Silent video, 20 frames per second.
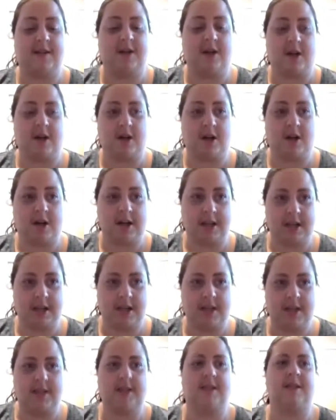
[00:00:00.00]

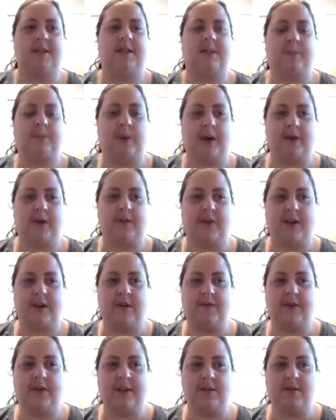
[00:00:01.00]
on Sparkfun
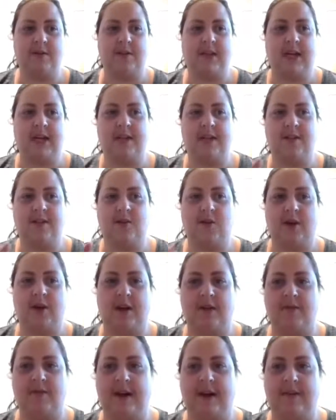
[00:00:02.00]
Inventors Kit
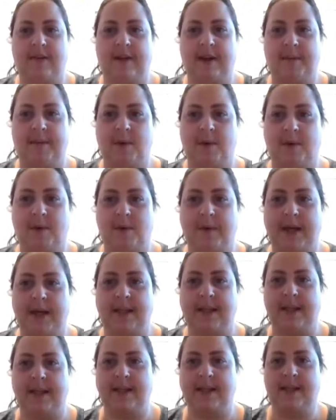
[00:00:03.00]
Circuit 5A Motor
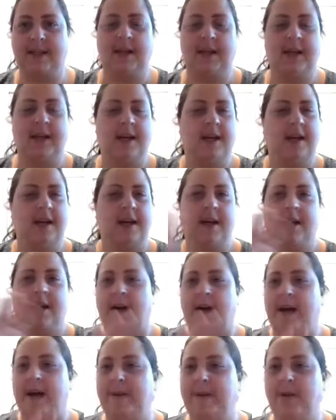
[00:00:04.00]
Basics.
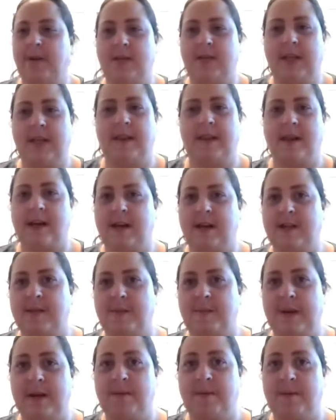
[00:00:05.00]
I'm using their
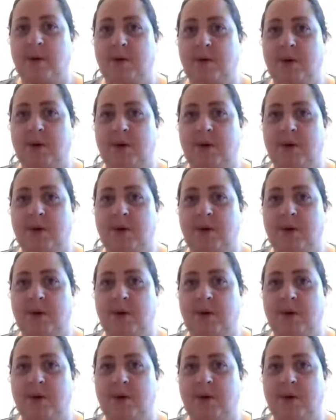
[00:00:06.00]
spin motor